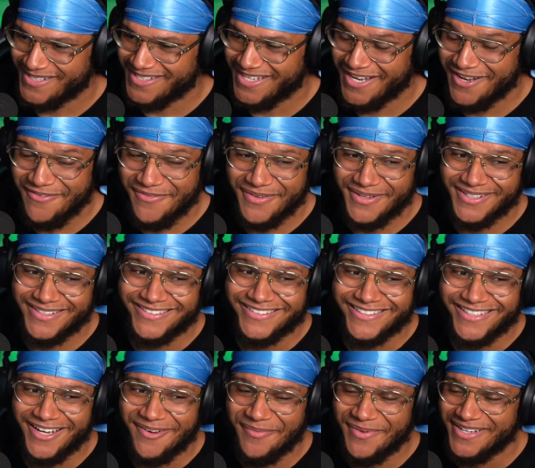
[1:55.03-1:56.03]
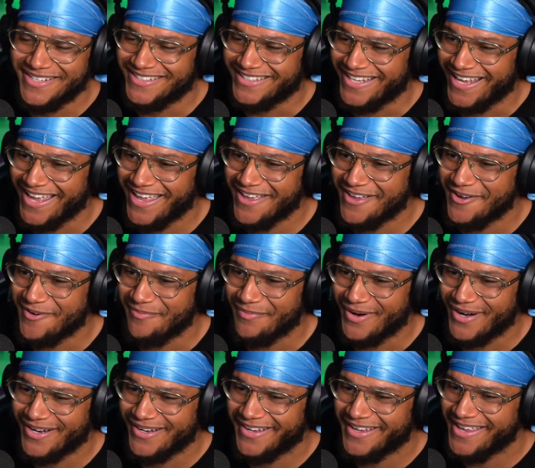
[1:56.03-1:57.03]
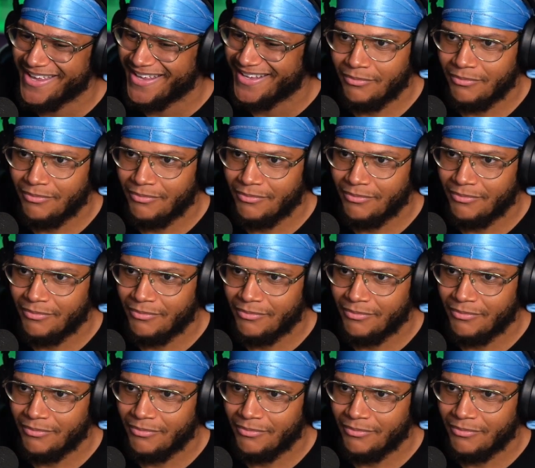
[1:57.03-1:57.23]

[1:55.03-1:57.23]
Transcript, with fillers: that even, is, I mean, damn, bro. He.